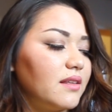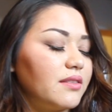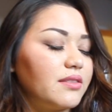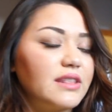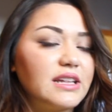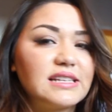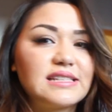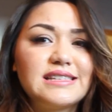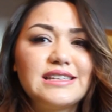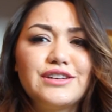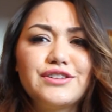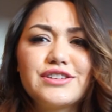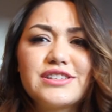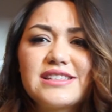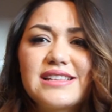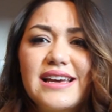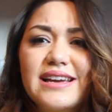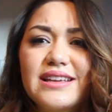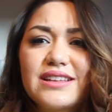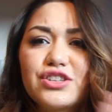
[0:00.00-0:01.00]
this
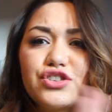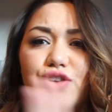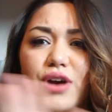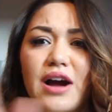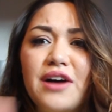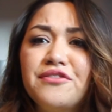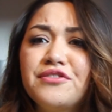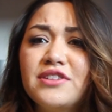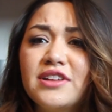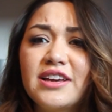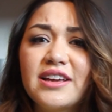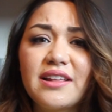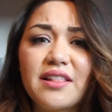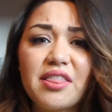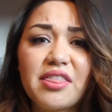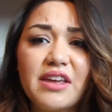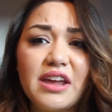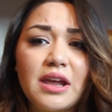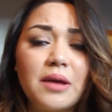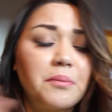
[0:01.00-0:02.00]
year's like traveling
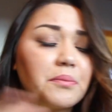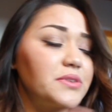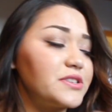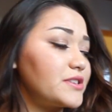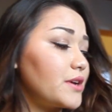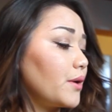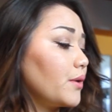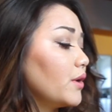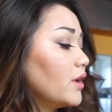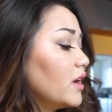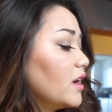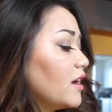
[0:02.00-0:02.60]
theme, so